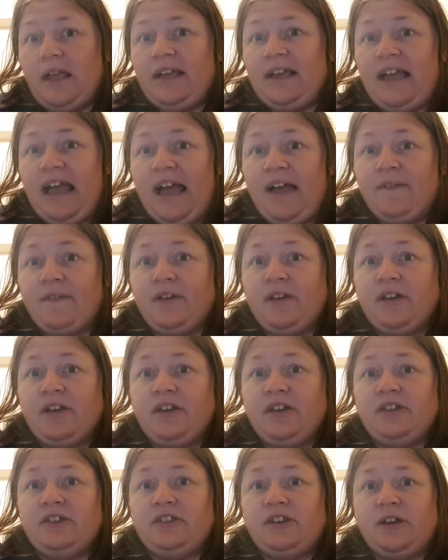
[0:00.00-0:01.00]

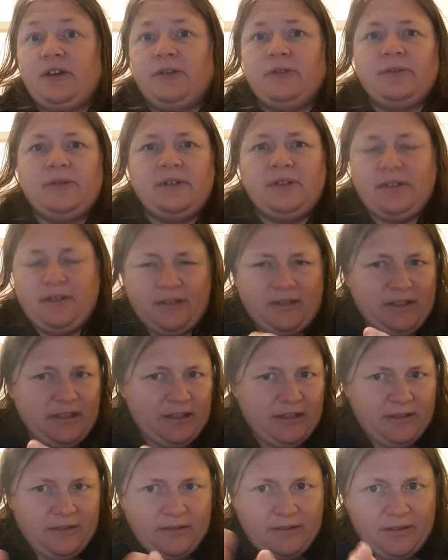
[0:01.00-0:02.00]
gather
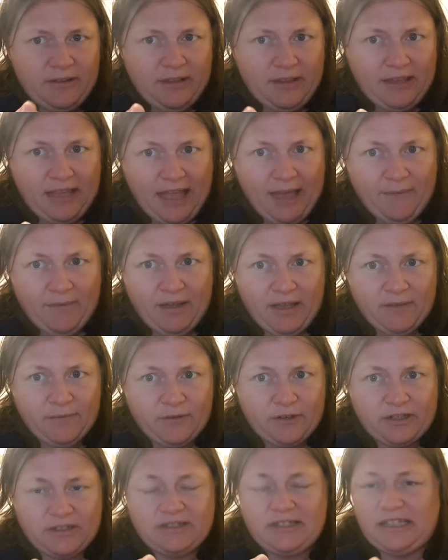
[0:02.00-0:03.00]

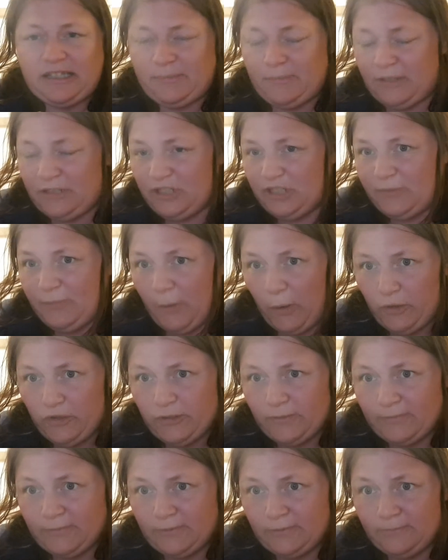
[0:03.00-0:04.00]
evidence as much as
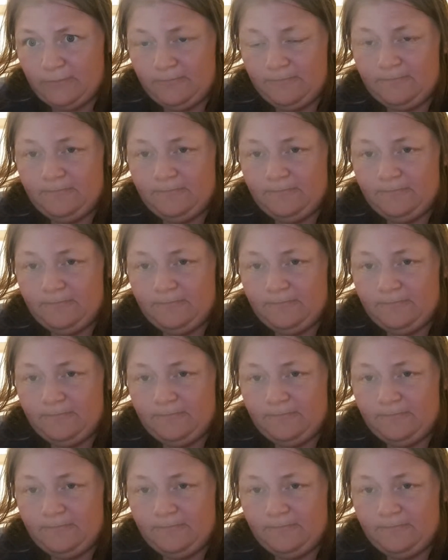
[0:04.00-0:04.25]
possible.